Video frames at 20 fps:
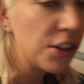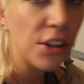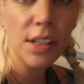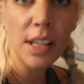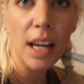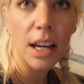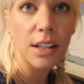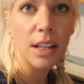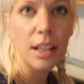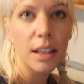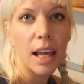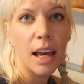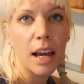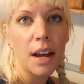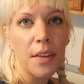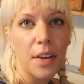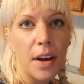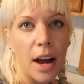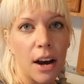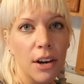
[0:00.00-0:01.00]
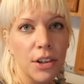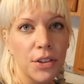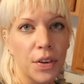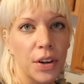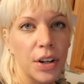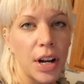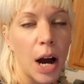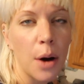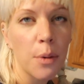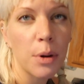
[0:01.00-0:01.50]
just got done laying on the couch
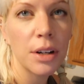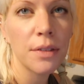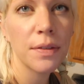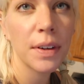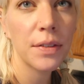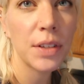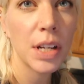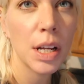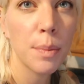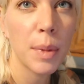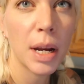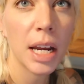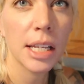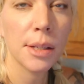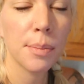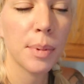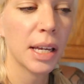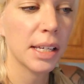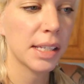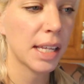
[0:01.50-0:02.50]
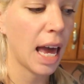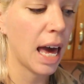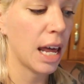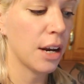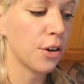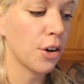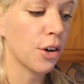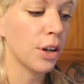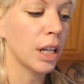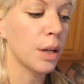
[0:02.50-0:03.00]
for an hour and 15 minutes because I had
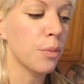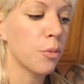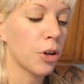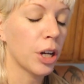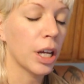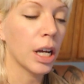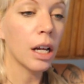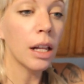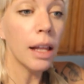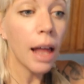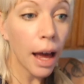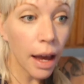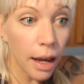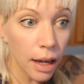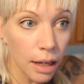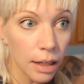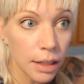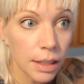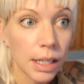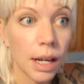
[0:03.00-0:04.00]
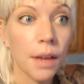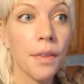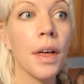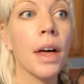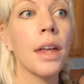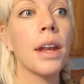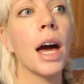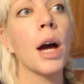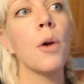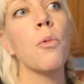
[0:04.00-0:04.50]
an early morning client, and
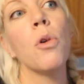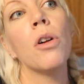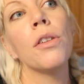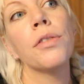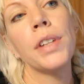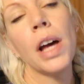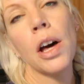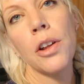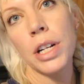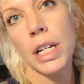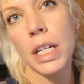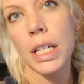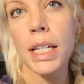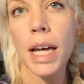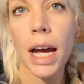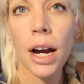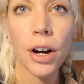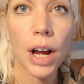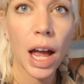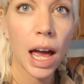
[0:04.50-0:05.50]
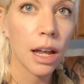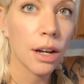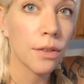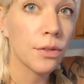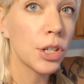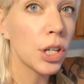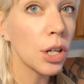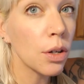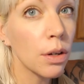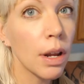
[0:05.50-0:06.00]
then I wolfed down an entire can
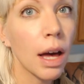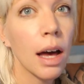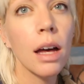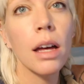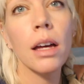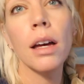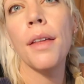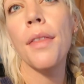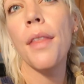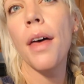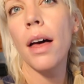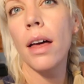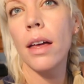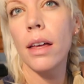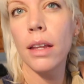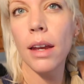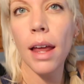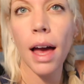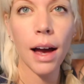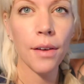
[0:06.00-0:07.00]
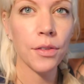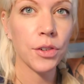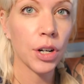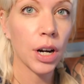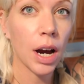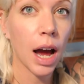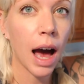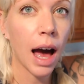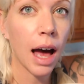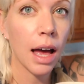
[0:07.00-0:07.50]
of tuna, and then after
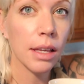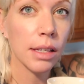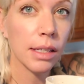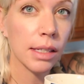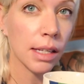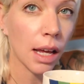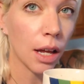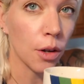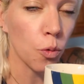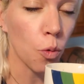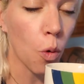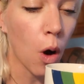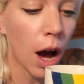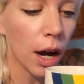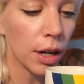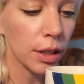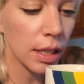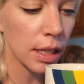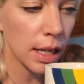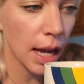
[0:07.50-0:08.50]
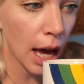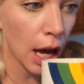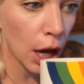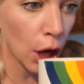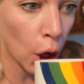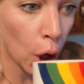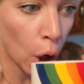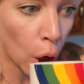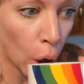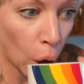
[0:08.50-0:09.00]
a hot sun walk
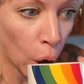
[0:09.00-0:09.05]
today.